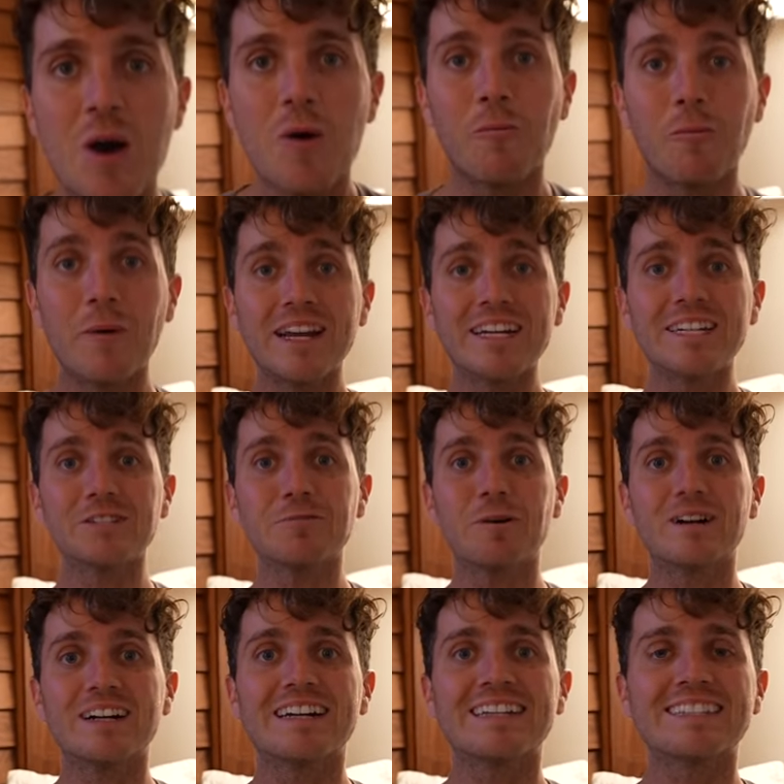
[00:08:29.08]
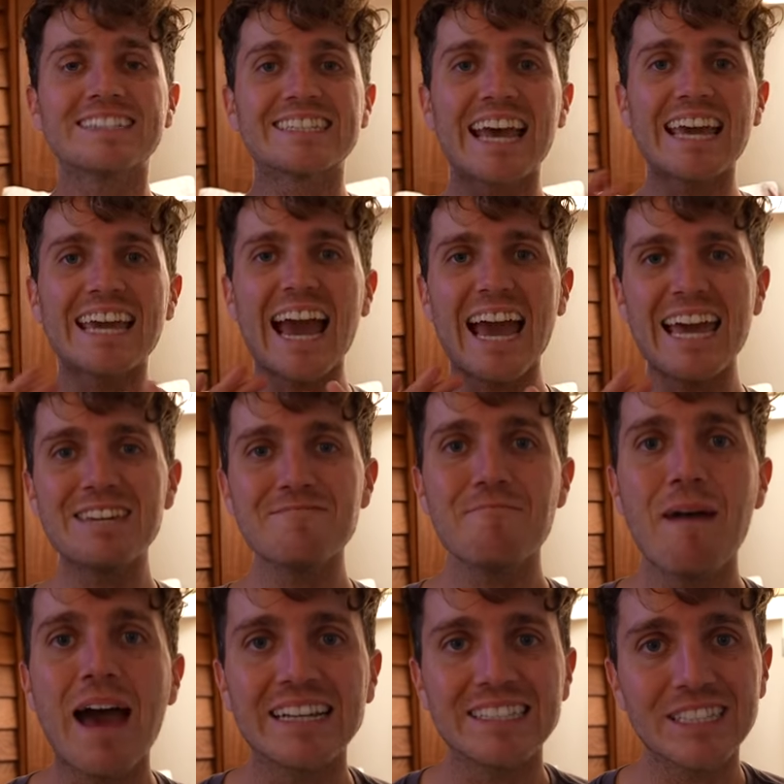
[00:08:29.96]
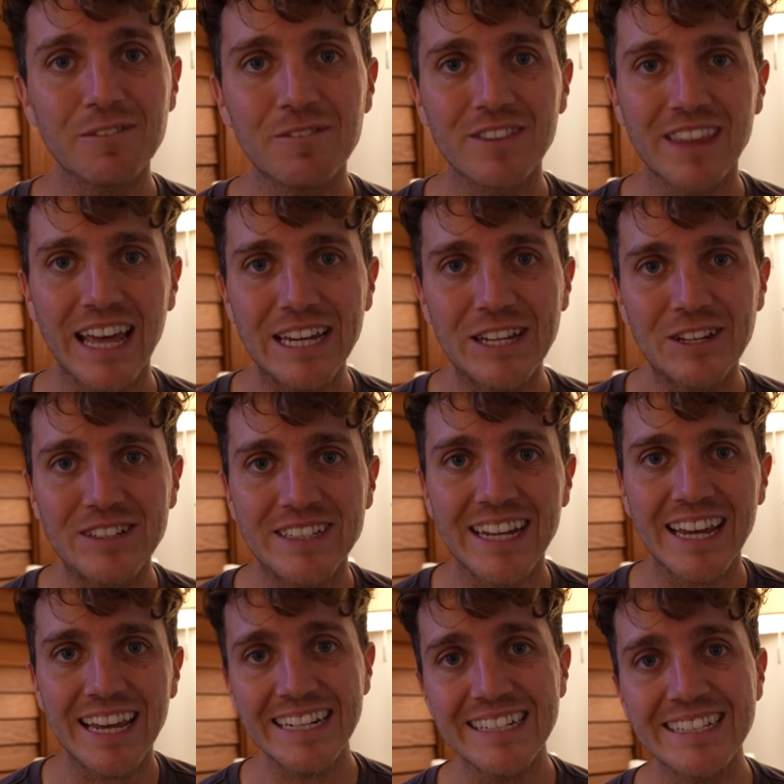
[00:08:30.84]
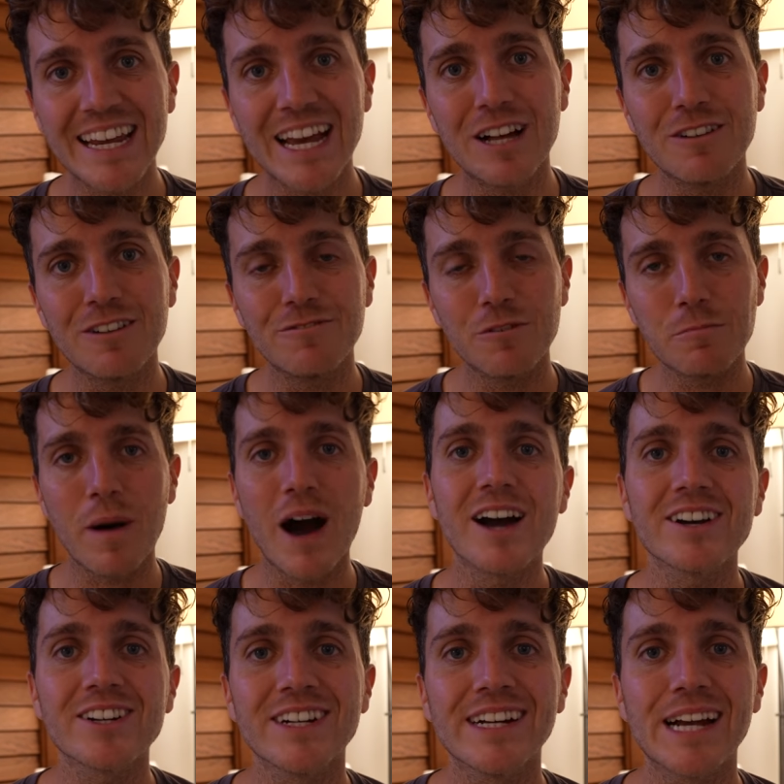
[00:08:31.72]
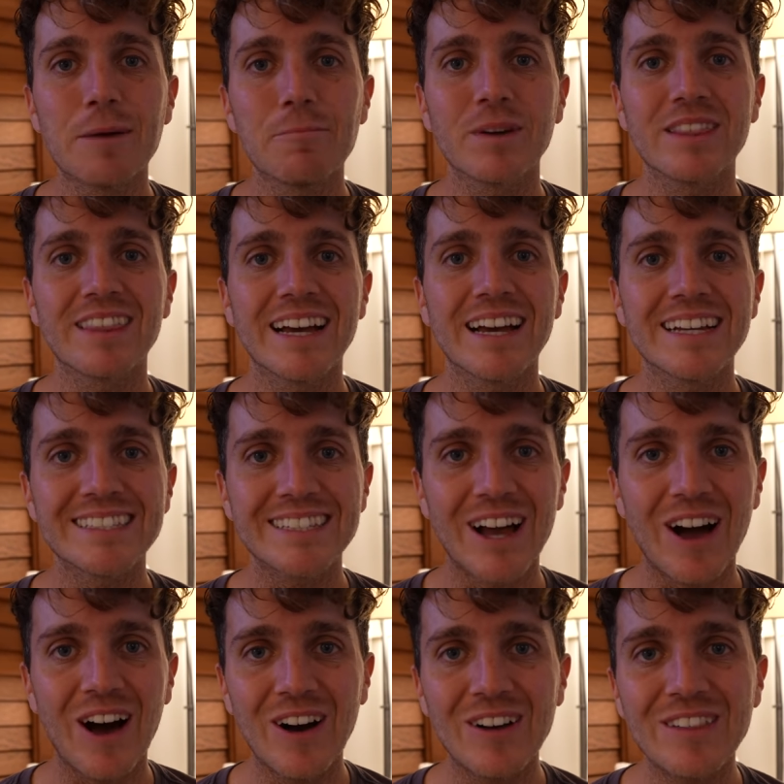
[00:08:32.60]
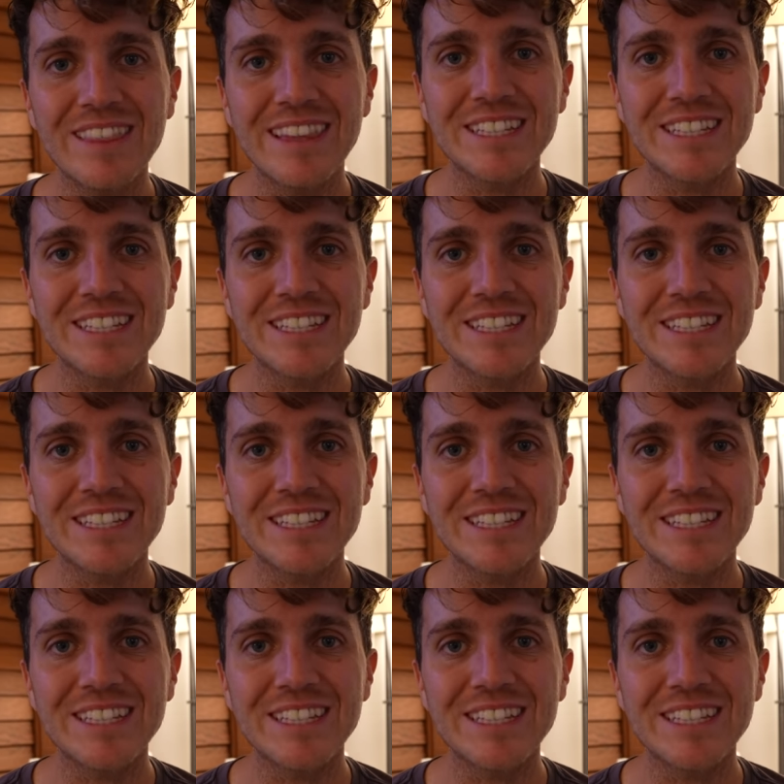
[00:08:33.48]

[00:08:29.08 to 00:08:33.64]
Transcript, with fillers: We just wanted to say a massive thank you to Intel for partnering up with us on